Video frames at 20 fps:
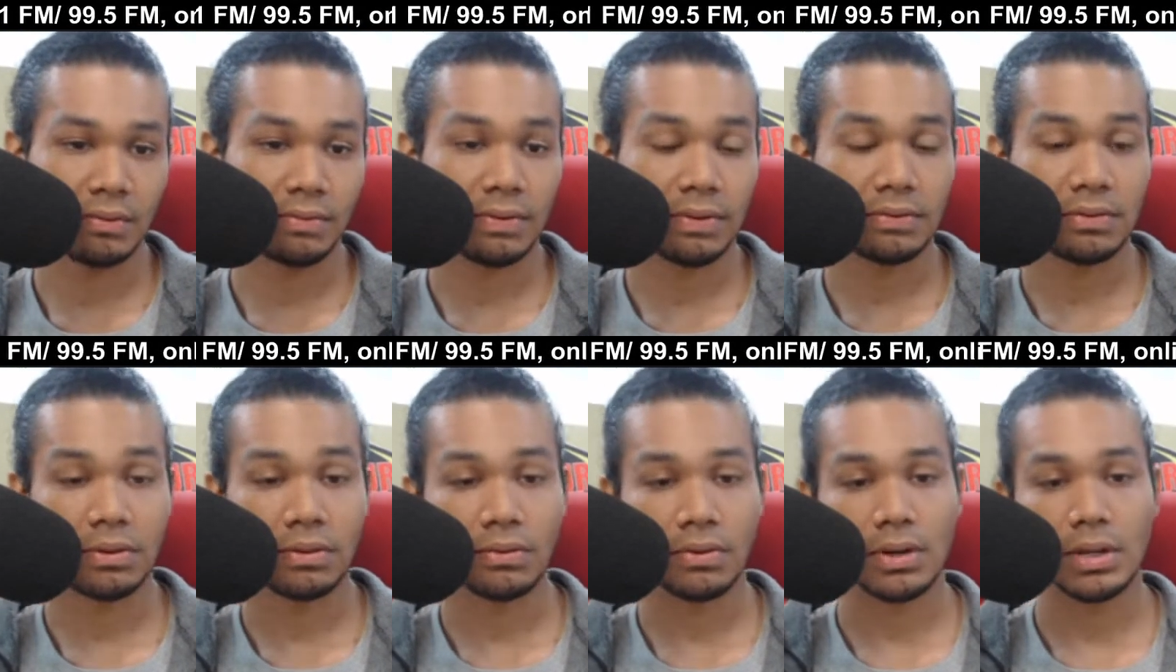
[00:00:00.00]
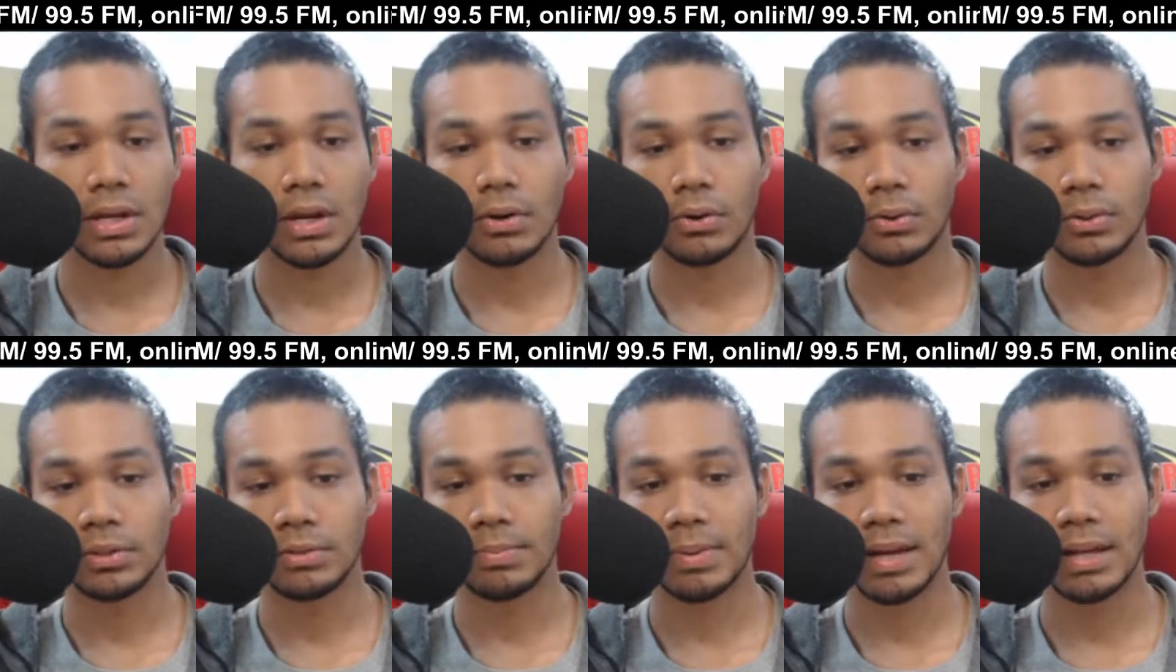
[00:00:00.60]

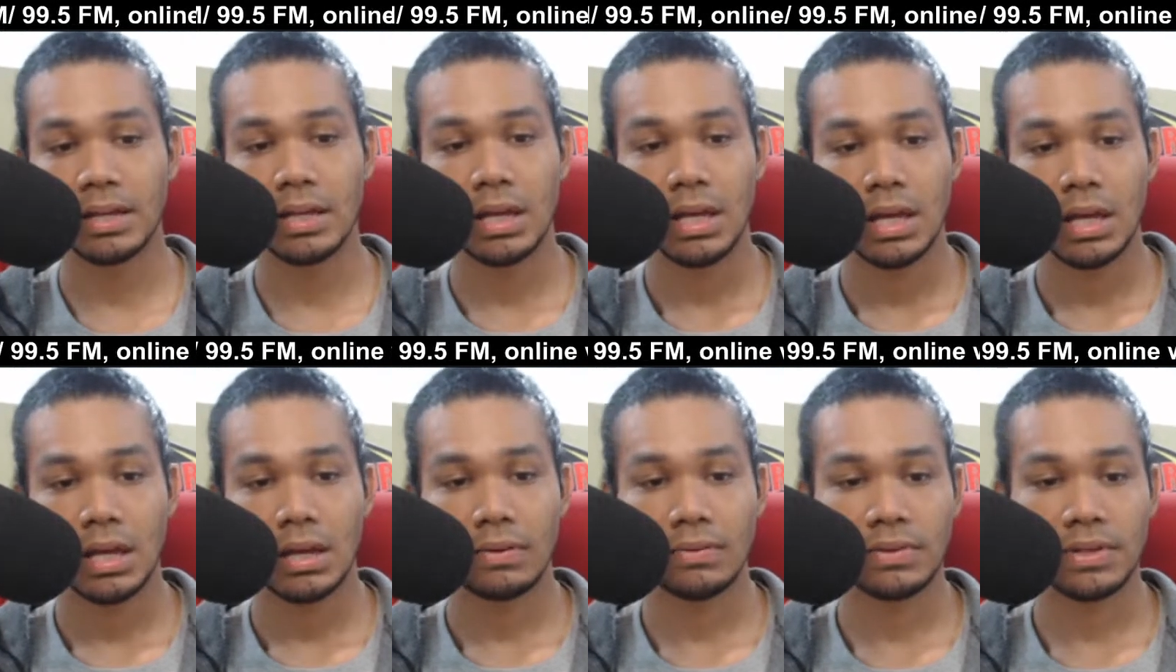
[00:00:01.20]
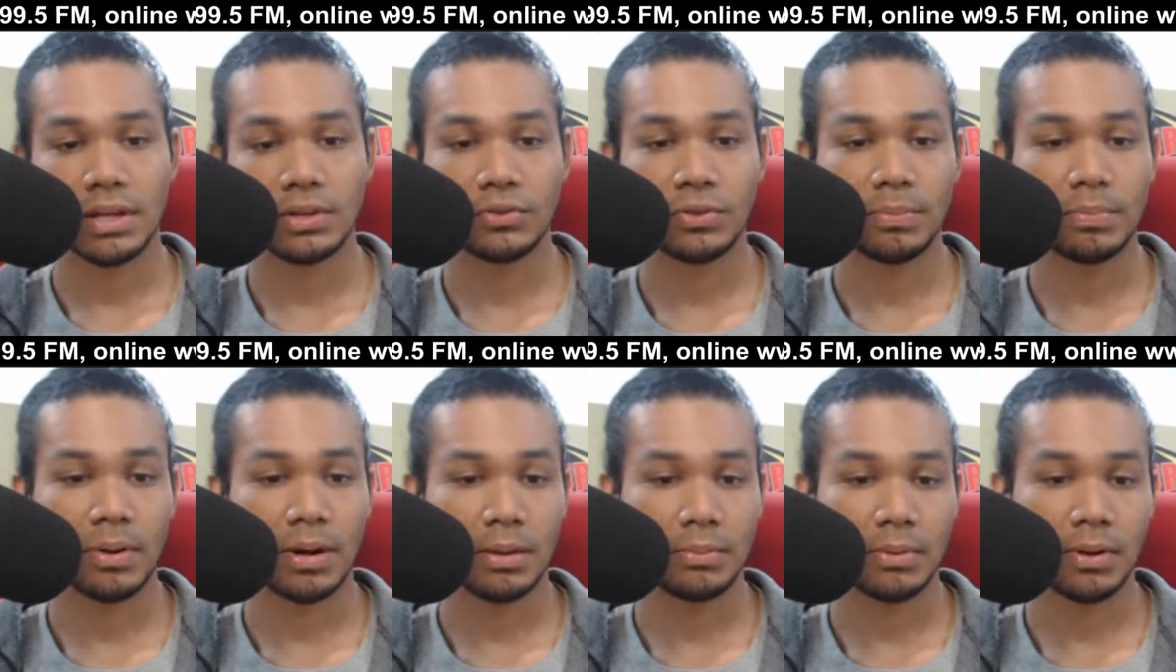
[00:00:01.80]
53-year-old Ben of Century
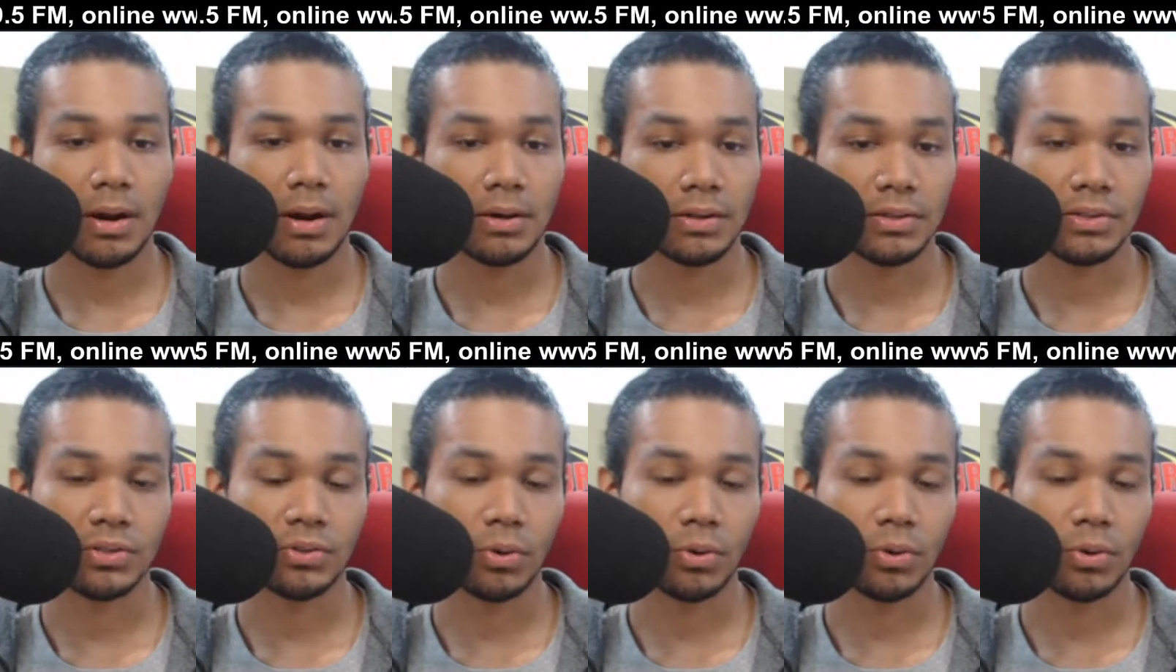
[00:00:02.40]
Palm Gardens,